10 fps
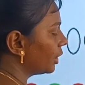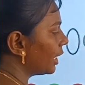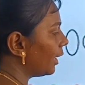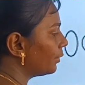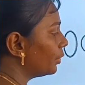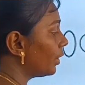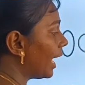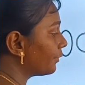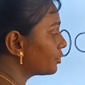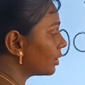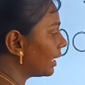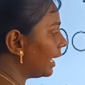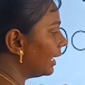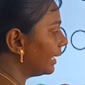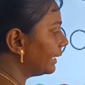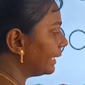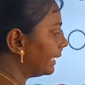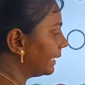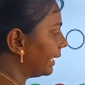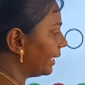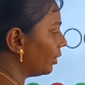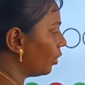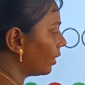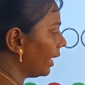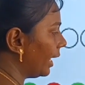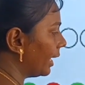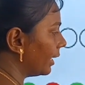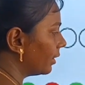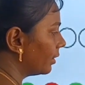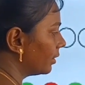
Yeah, you have to color neatly. Okay.